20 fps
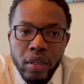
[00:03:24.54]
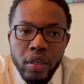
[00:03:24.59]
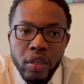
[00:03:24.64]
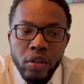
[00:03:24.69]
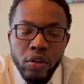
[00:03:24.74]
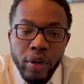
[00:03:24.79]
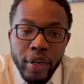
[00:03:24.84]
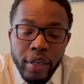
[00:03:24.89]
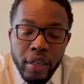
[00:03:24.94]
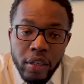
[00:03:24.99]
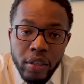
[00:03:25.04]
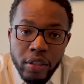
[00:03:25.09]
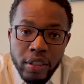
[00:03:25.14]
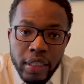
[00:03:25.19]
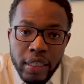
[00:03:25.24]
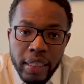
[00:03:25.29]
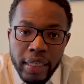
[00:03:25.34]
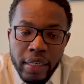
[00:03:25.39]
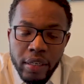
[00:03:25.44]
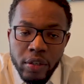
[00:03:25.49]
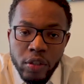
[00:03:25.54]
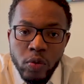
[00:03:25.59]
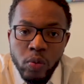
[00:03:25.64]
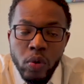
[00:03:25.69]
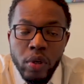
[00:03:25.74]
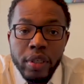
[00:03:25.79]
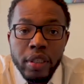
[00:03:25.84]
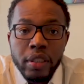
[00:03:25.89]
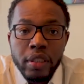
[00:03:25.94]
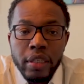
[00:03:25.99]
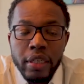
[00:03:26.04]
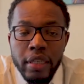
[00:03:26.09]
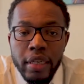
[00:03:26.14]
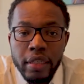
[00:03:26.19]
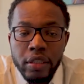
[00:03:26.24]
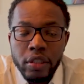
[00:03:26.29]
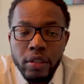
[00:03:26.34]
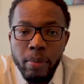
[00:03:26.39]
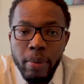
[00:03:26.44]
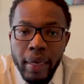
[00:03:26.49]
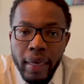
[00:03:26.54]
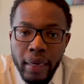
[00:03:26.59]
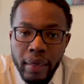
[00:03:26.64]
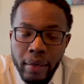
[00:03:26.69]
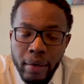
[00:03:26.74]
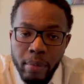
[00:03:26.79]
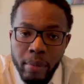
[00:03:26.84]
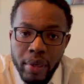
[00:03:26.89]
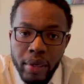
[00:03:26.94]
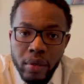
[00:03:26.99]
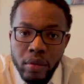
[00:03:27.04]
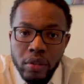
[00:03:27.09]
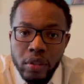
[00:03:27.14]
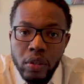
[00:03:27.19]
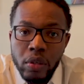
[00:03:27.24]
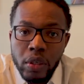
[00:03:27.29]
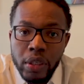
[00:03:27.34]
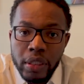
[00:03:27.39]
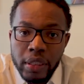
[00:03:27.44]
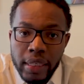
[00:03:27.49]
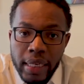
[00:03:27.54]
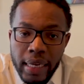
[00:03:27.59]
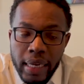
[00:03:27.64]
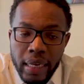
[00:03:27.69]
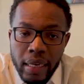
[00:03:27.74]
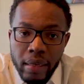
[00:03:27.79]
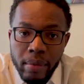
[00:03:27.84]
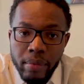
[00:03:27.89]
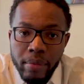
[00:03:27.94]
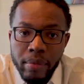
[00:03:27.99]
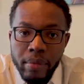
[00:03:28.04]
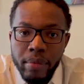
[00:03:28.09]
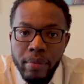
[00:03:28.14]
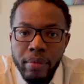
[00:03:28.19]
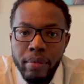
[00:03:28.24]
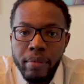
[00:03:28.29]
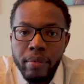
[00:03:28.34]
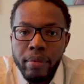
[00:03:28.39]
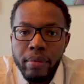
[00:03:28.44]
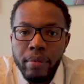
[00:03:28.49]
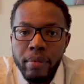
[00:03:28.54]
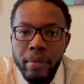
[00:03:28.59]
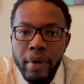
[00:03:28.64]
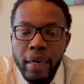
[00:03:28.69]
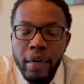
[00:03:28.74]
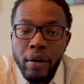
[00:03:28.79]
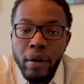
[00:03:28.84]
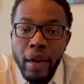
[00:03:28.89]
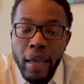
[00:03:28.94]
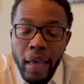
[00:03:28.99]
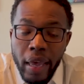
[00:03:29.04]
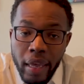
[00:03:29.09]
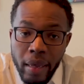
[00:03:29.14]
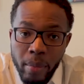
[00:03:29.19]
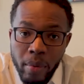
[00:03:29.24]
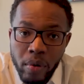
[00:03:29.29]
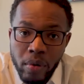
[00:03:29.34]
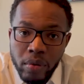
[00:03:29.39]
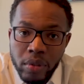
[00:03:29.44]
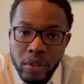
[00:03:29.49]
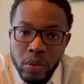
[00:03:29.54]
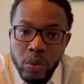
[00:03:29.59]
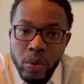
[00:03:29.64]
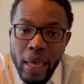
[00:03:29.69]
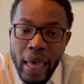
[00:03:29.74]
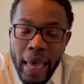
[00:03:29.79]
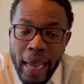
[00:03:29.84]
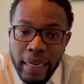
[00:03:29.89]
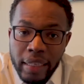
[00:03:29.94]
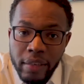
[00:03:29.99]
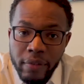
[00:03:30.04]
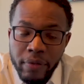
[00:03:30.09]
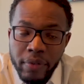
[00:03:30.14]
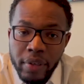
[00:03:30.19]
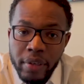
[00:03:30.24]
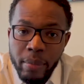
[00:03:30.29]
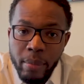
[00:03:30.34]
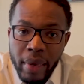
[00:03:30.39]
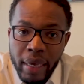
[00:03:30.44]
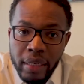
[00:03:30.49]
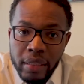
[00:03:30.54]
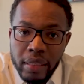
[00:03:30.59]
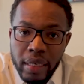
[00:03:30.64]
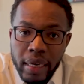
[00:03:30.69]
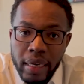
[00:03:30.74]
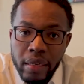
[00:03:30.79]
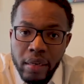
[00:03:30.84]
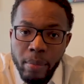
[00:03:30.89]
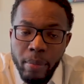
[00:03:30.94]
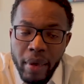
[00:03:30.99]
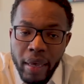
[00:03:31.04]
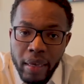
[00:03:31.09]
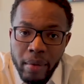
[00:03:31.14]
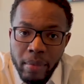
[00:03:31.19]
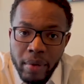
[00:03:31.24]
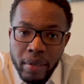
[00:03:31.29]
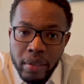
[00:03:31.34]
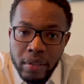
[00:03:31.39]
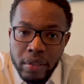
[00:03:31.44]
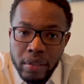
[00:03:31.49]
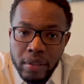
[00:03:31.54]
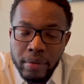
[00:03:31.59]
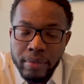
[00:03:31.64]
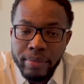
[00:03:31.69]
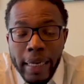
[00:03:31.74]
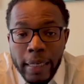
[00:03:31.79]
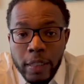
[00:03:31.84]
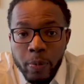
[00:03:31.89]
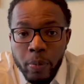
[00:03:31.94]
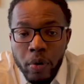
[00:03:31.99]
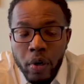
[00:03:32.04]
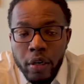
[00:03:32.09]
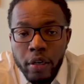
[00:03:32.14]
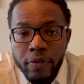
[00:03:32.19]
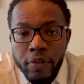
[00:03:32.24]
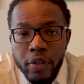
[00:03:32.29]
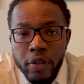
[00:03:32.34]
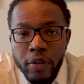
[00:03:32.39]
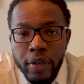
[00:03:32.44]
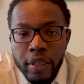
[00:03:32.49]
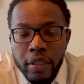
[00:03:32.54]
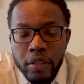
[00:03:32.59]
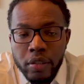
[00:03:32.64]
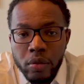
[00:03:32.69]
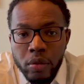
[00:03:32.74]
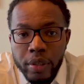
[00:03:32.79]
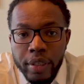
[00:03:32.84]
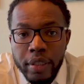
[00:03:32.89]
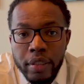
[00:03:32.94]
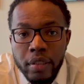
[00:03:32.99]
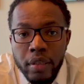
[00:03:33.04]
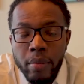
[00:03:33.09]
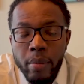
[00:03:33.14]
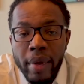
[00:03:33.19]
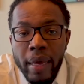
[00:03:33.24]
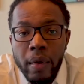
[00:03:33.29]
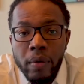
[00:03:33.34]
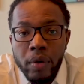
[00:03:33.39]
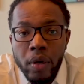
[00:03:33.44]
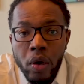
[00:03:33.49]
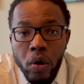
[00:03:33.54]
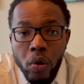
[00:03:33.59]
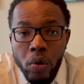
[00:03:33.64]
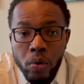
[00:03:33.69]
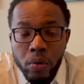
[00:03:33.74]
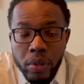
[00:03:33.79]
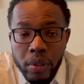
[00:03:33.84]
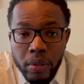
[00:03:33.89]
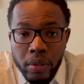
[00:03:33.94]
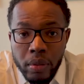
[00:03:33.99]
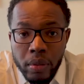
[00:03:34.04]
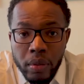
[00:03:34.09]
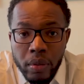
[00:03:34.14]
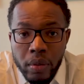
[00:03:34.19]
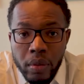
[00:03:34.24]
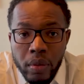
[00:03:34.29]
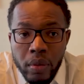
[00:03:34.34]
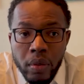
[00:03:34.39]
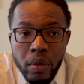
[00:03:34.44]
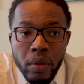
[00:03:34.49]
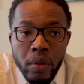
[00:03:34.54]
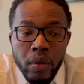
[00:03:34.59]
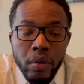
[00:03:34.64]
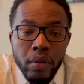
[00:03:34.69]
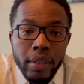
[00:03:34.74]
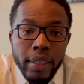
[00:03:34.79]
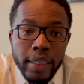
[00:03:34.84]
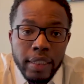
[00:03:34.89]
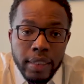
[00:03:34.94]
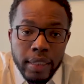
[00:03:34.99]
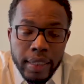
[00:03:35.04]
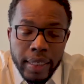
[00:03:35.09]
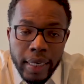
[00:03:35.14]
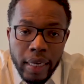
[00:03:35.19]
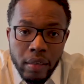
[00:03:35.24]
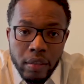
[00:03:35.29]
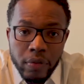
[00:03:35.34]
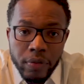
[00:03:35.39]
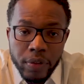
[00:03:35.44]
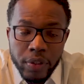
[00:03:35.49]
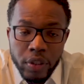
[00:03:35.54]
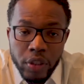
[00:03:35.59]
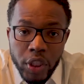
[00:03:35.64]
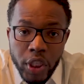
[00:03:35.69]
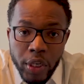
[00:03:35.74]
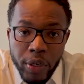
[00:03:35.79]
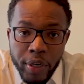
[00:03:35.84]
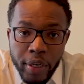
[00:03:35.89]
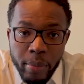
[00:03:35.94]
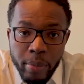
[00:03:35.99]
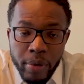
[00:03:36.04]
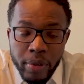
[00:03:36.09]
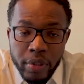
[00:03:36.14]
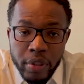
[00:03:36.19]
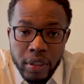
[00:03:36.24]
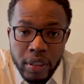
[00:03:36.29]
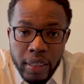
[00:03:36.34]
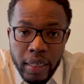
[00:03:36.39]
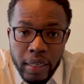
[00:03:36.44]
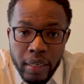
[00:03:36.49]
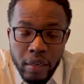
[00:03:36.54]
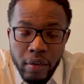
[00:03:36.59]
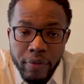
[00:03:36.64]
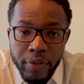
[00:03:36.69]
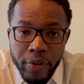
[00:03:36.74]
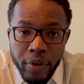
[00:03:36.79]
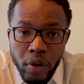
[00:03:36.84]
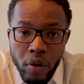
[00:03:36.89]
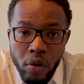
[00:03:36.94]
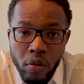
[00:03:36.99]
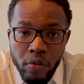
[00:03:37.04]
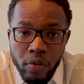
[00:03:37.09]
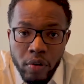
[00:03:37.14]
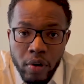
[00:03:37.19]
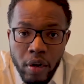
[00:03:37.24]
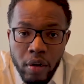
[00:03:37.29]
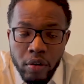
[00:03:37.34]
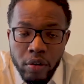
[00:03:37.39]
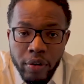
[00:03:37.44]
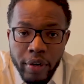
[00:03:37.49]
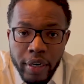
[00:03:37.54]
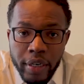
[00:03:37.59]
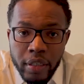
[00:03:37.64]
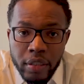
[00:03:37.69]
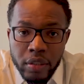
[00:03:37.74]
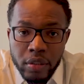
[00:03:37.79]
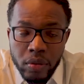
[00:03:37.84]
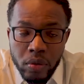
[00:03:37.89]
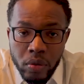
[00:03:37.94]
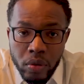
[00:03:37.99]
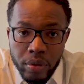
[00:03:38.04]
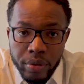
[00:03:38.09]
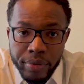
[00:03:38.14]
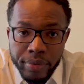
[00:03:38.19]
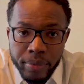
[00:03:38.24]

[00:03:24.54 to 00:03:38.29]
Creditors and lenders want to see that you're paying your bills on time and are able to actively maintain the payments. Next part of your credit score is amount owed. This accounts for 30% of your overall credit score.